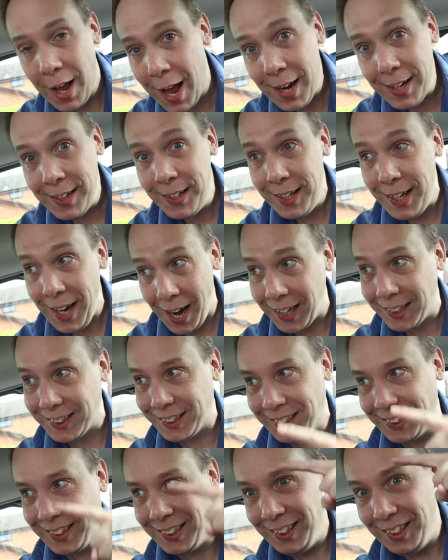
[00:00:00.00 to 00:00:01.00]
And
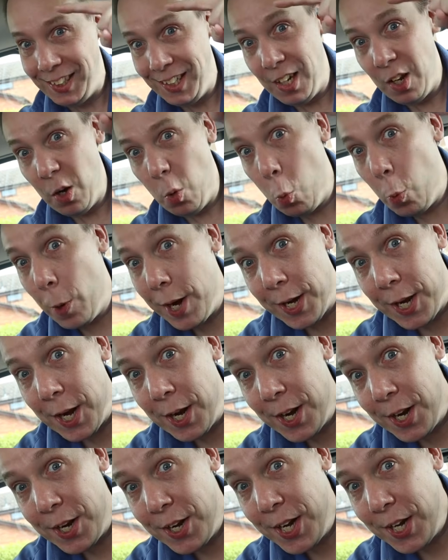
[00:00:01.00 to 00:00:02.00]
yes, we're
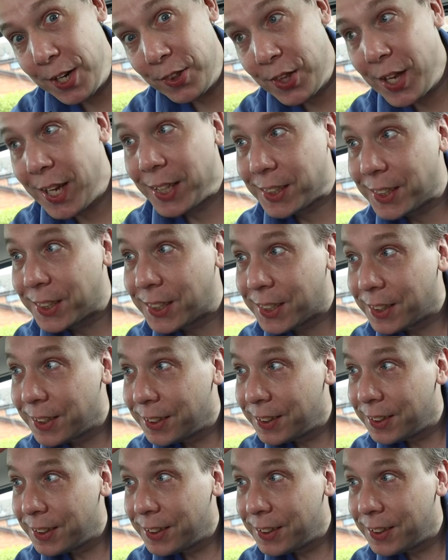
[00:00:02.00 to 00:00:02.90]
gonna need this.